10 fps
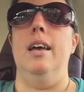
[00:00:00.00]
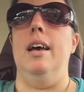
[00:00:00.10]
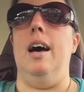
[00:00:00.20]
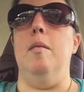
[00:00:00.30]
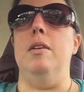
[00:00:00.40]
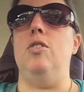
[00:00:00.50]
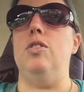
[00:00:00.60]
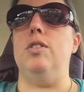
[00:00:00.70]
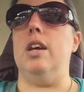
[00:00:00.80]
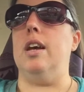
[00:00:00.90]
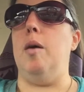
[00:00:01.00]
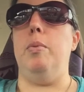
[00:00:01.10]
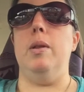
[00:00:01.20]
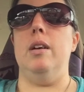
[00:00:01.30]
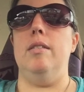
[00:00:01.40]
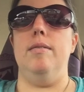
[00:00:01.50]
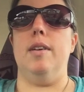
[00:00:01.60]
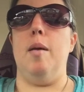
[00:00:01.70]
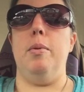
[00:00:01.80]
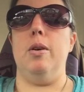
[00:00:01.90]
it's just a couple
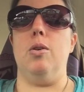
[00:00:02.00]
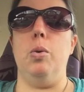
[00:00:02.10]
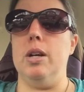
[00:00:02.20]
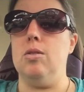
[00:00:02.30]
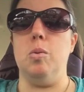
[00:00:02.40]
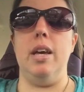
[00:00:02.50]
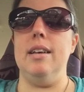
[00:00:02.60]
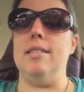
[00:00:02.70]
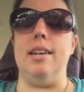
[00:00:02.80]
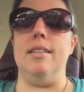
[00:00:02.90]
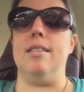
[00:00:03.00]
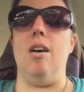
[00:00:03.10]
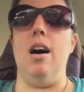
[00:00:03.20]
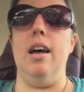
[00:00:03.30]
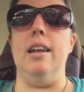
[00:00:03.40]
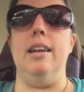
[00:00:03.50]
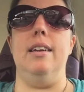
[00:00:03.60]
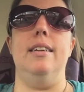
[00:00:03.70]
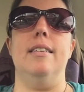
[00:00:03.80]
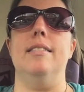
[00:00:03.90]
of quick swigs and it's gone,
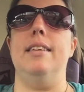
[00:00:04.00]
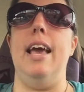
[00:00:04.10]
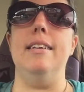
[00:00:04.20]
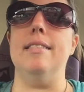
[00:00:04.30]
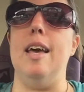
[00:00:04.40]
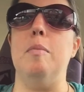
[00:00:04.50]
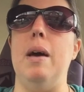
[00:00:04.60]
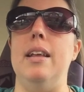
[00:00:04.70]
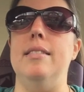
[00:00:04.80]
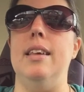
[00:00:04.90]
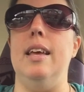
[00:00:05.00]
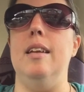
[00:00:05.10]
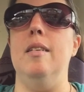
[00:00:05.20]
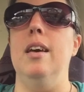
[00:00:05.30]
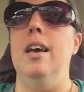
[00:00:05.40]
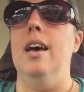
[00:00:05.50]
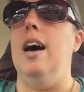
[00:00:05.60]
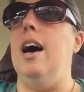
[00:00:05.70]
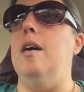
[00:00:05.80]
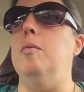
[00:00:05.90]
and it doesn't taste like medicine.
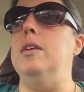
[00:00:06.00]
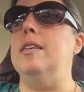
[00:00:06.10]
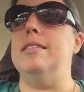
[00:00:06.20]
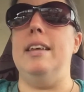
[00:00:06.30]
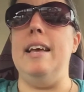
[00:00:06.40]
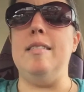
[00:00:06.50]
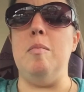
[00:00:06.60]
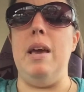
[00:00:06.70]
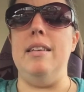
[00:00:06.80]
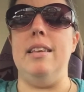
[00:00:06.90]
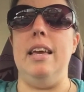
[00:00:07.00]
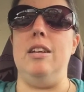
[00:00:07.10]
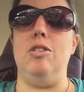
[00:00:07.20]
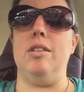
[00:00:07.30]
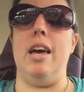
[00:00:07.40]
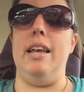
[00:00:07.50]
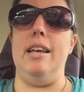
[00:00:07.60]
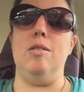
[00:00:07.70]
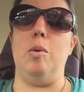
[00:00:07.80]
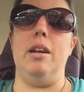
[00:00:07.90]
It doesn't taste amazing. It just kind of
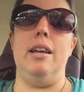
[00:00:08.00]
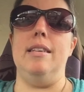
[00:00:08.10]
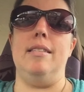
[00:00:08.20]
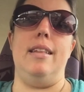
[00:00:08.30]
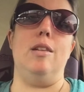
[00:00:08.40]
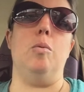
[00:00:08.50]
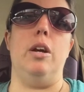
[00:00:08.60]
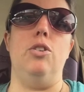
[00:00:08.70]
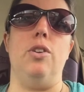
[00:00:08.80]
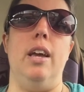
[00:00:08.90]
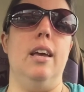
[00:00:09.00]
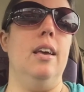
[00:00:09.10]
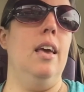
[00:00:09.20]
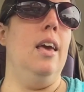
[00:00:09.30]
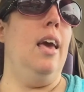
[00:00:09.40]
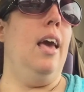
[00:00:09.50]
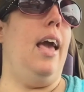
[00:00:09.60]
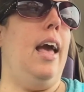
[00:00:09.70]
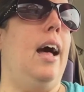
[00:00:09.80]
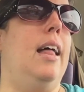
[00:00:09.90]
is what it is, and that's what I drink.
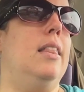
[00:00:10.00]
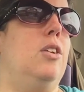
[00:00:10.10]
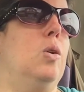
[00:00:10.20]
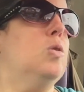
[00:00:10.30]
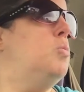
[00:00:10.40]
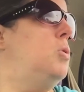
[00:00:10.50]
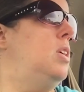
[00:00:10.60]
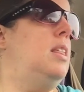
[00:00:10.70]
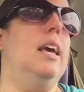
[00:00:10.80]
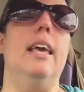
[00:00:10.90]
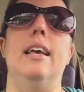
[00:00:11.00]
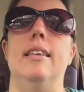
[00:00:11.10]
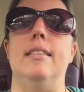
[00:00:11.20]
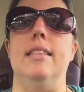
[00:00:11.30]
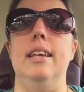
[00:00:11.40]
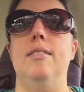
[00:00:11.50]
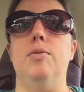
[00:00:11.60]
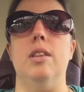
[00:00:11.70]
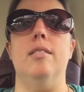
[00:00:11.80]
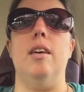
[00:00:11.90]
And the no smoothie thing is, at least
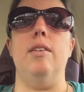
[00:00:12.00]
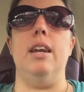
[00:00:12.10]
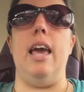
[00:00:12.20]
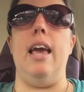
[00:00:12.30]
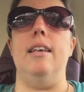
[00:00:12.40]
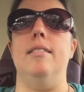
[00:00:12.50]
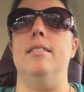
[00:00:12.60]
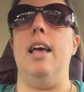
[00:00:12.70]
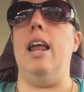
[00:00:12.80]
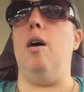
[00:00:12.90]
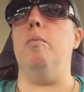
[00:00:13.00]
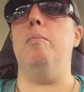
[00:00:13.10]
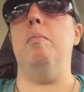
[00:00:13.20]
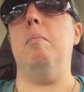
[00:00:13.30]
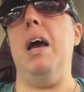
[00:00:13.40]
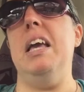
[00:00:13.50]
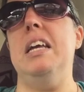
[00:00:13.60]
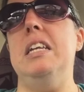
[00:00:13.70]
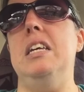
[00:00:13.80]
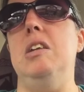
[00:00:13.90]
for the 7 days, and might
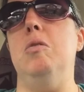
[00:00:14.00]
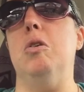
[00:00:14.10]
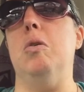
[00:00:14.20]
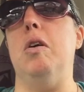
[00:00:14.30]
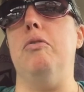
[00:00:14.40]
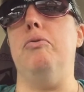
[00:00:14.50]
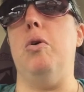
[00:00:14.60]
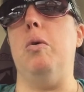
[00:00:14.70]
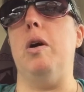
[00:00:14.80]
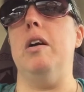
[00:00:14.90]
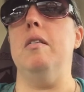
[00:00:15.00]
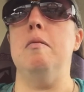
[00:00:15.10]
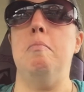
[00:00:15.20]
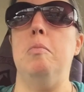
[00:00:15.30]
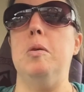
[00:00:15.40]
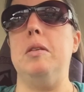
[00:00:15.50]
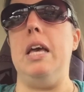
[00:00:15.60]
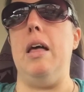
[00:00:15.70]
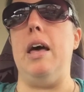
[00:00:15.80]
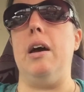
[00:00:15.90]
continue it going forward, we'll see
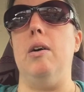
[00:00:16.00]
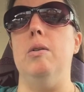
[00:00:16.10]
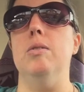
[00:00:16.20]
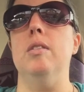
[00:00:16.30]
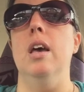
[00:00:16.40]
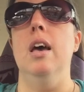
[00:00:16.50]
how that goes,